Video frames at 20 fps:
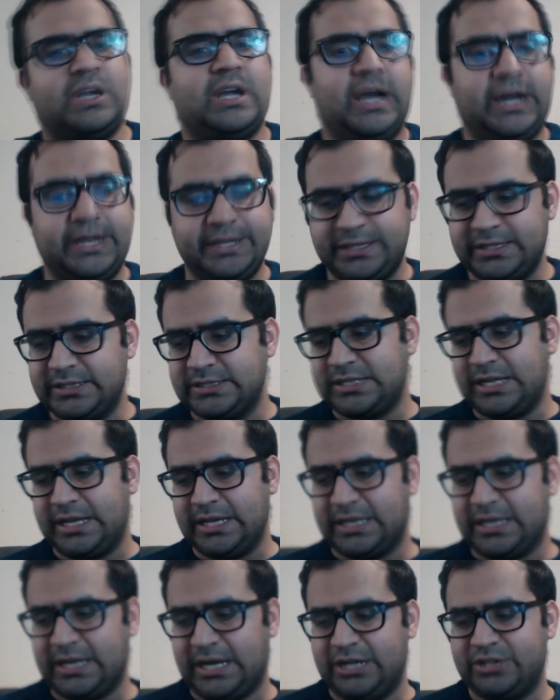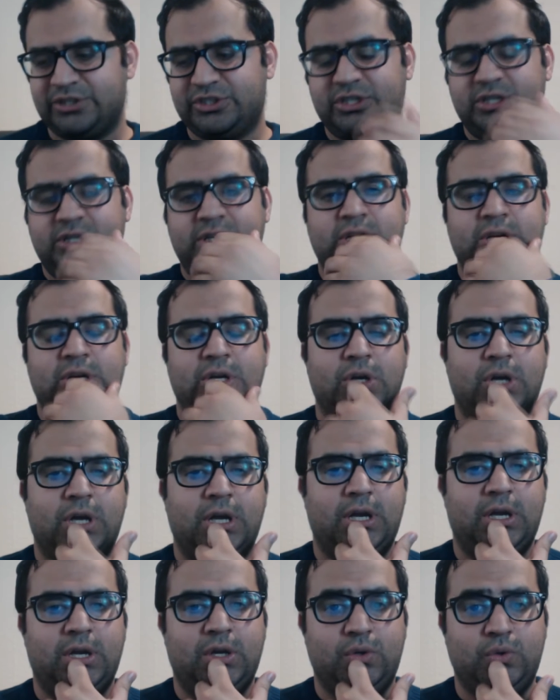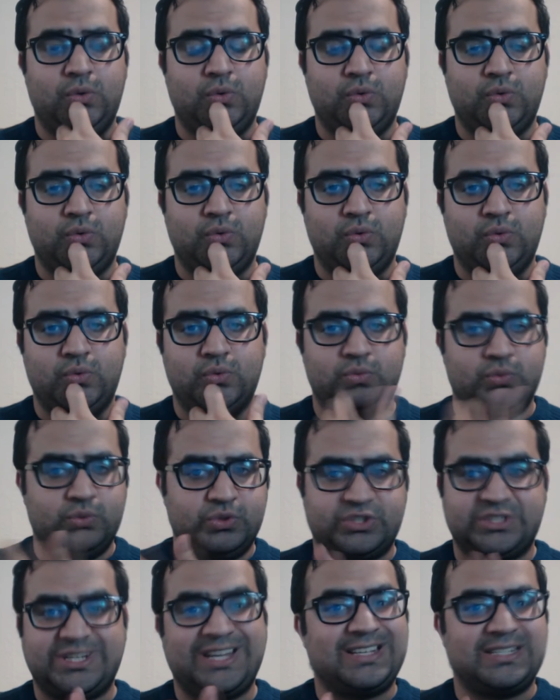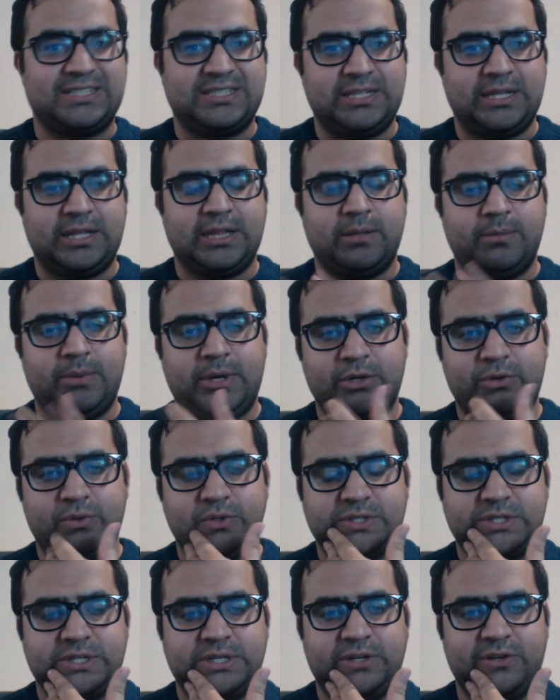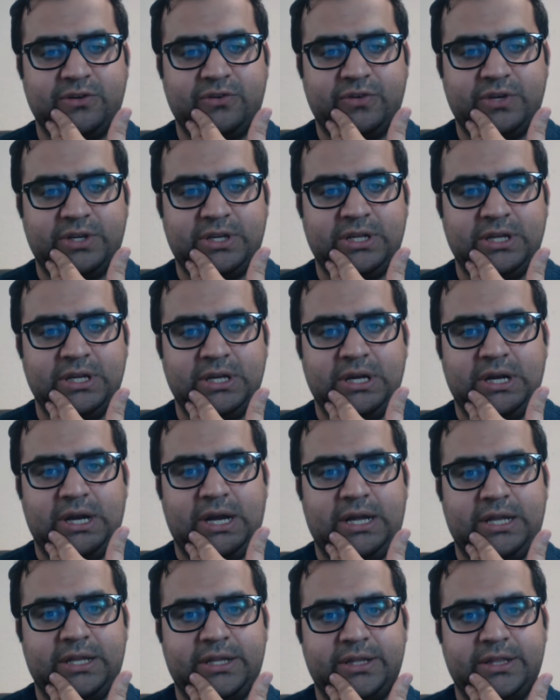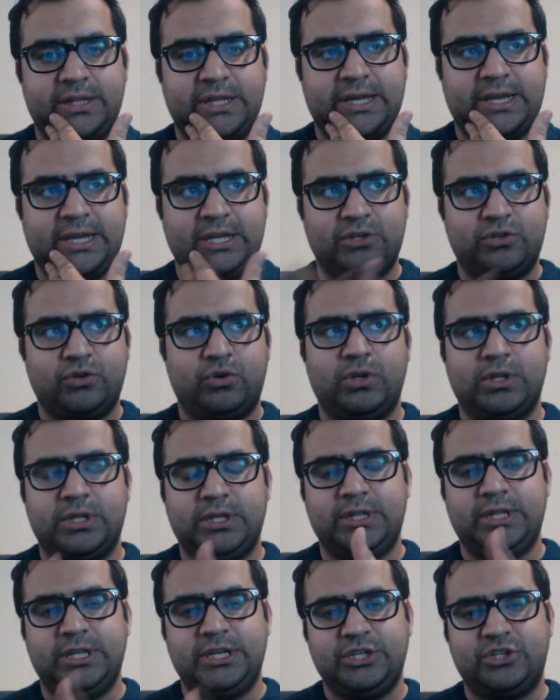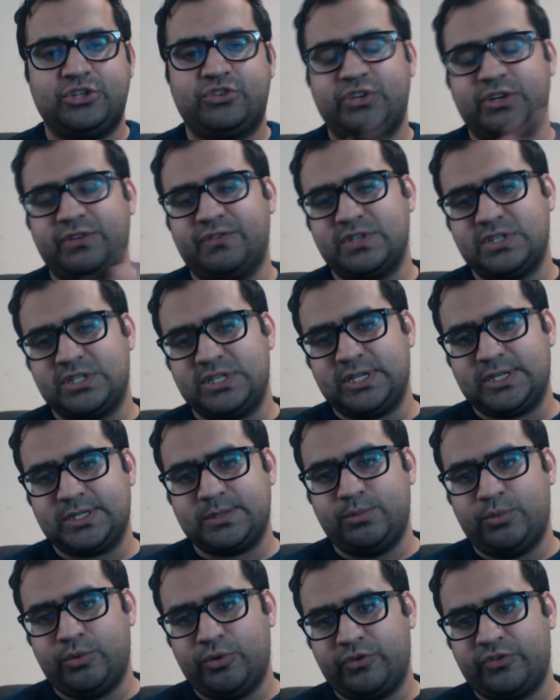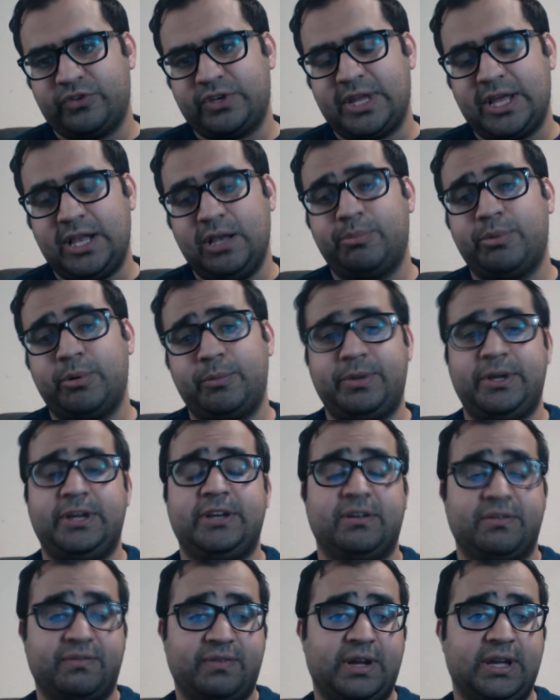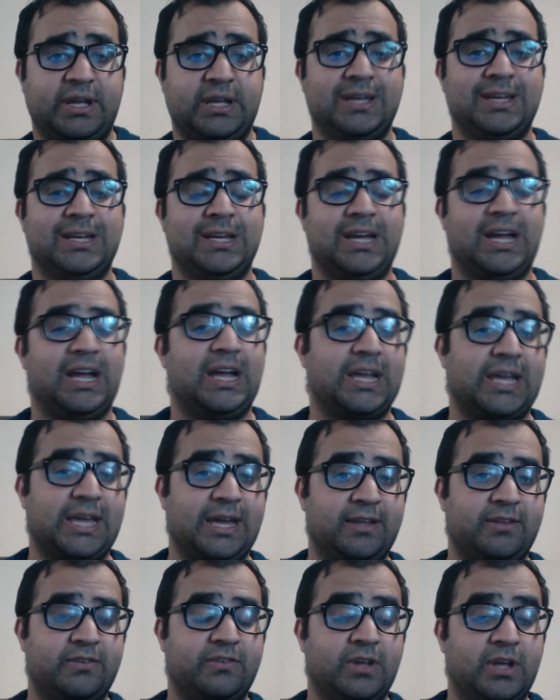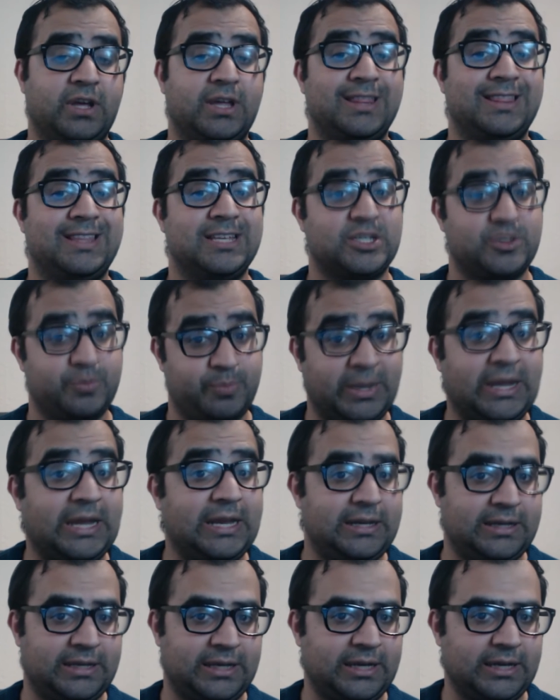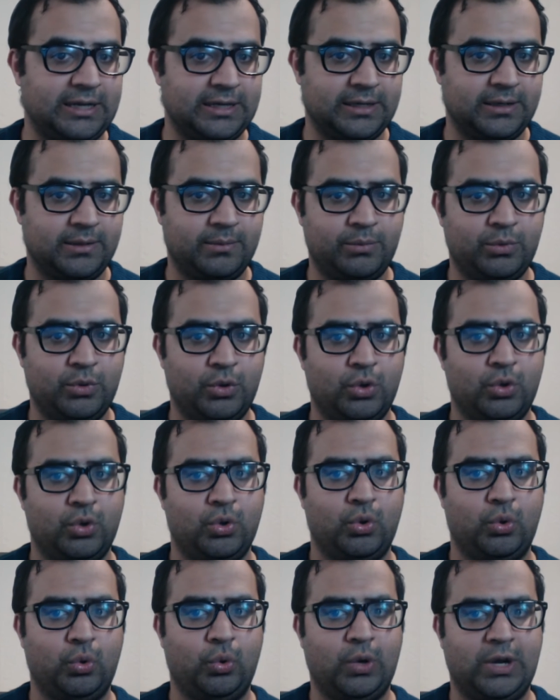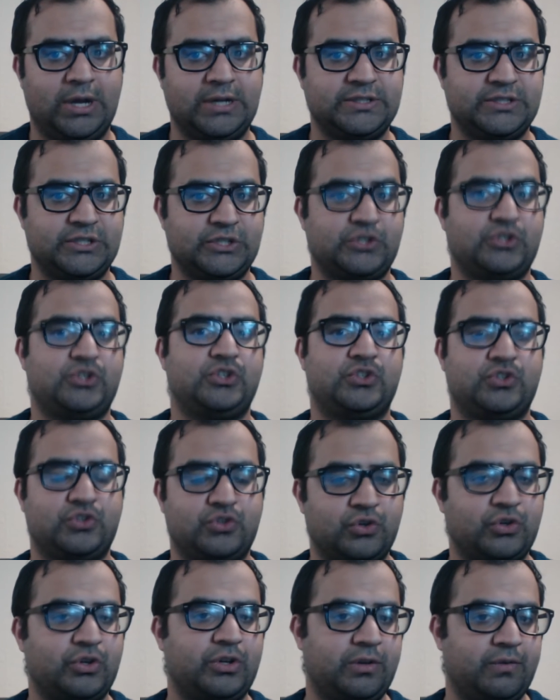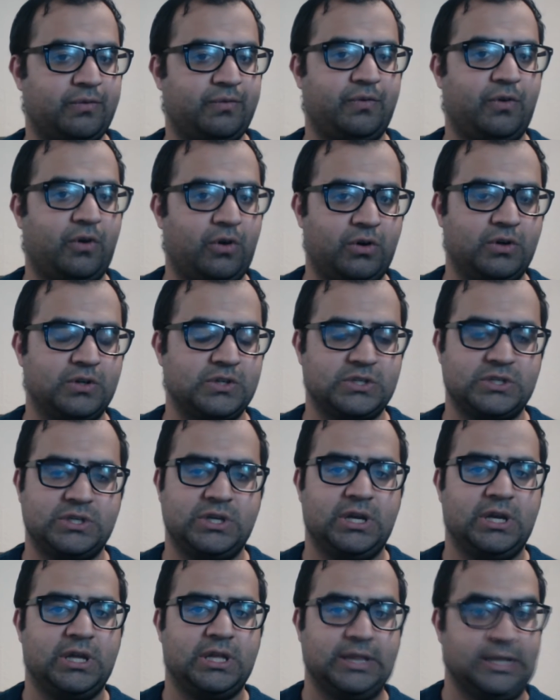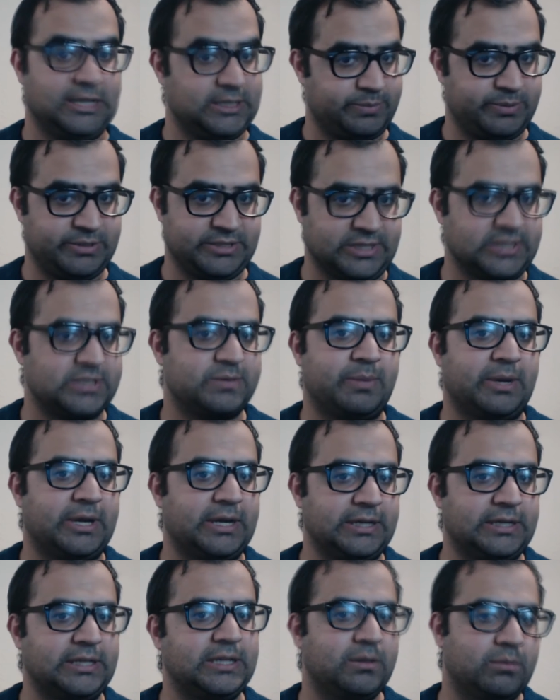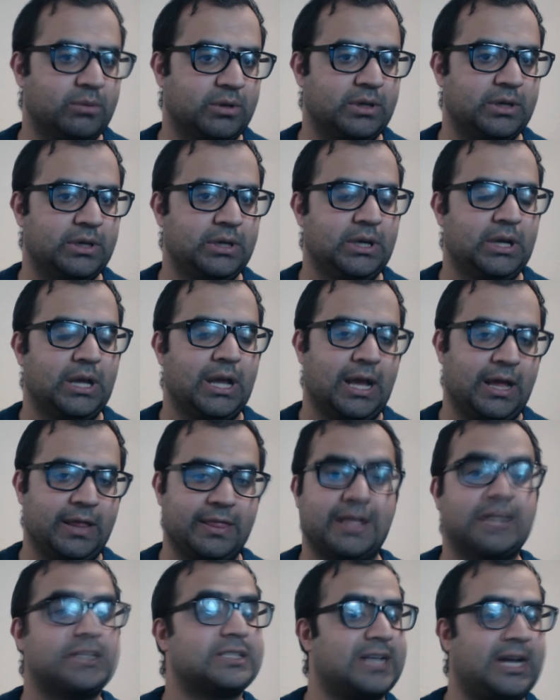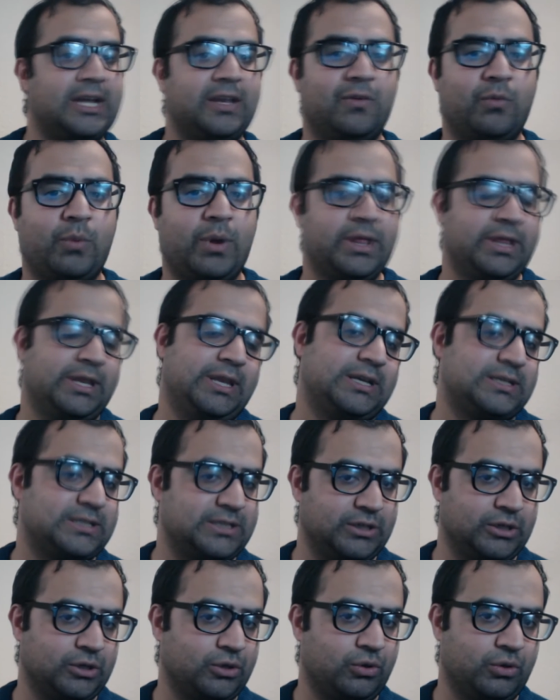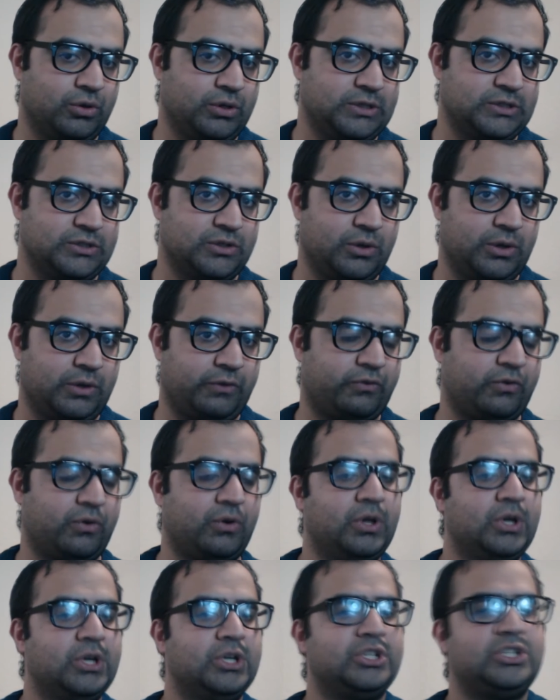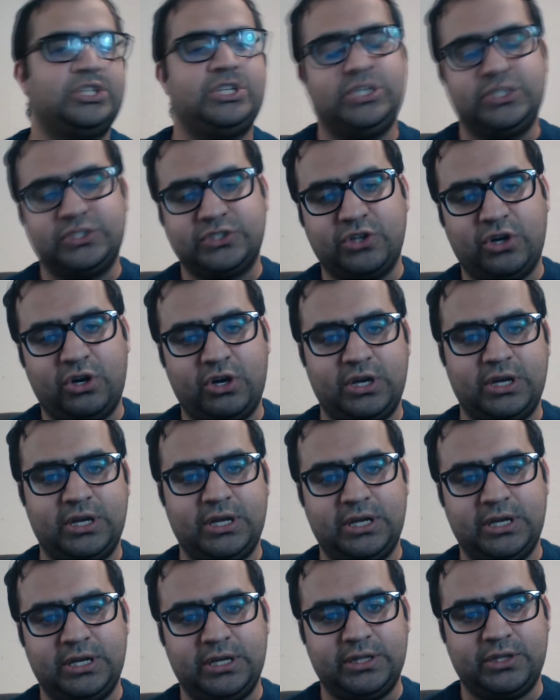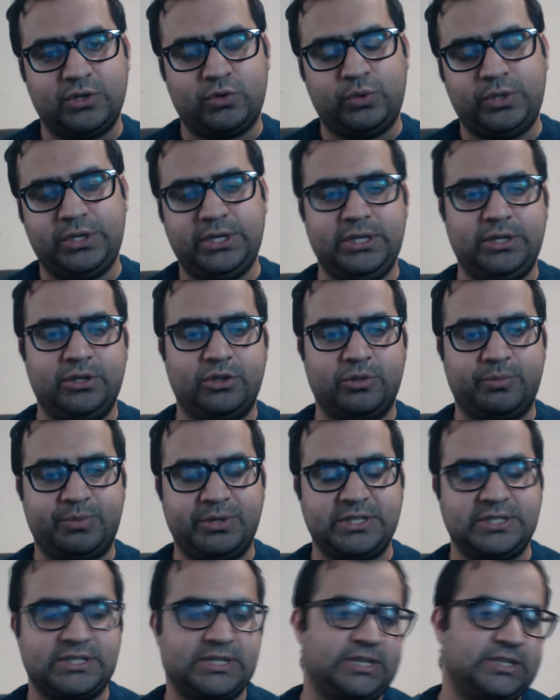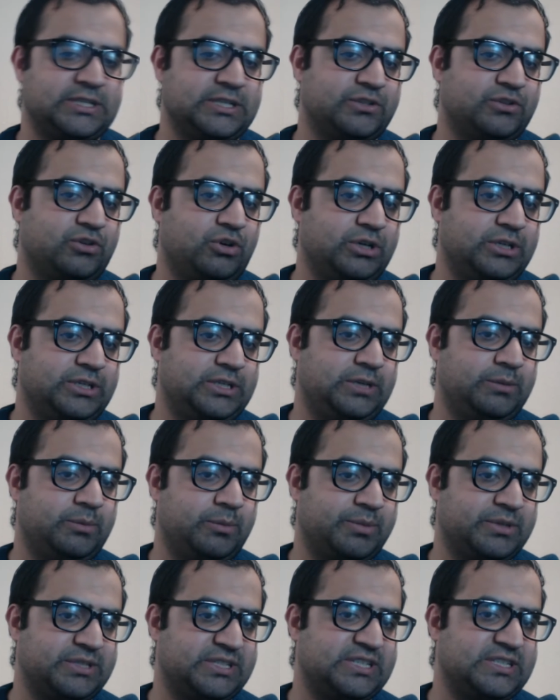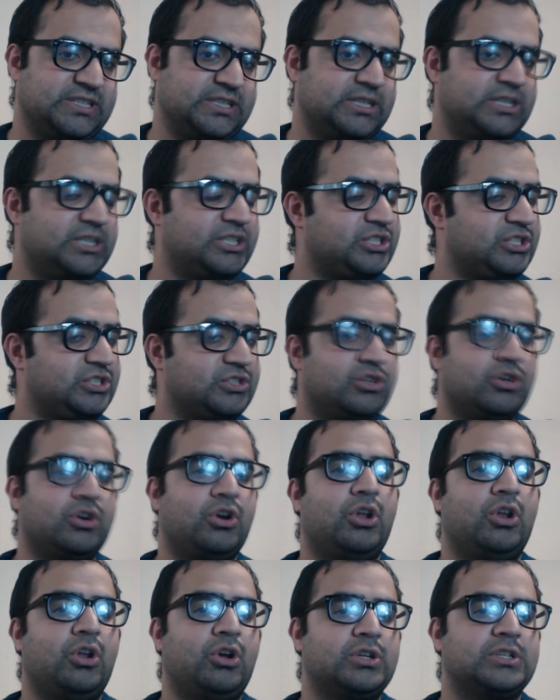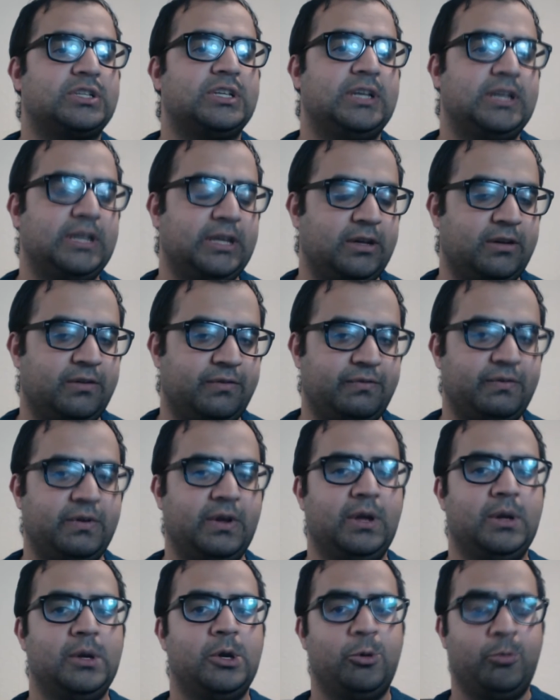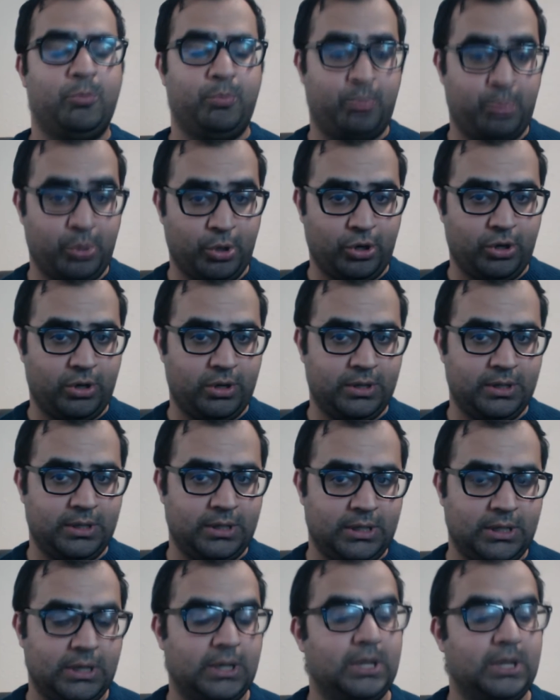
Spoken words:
guardians like Gaja, who was testing them out to a certain degree, and they're getting told that they need to train for 6 months to help prepare to fight against the Spade Kingdom, who has this destructive force that's possessed by a demon, and that's kind of where the next thing is going. So she's got the queen or the princess has got a demon possessing her. She's not got long to live, but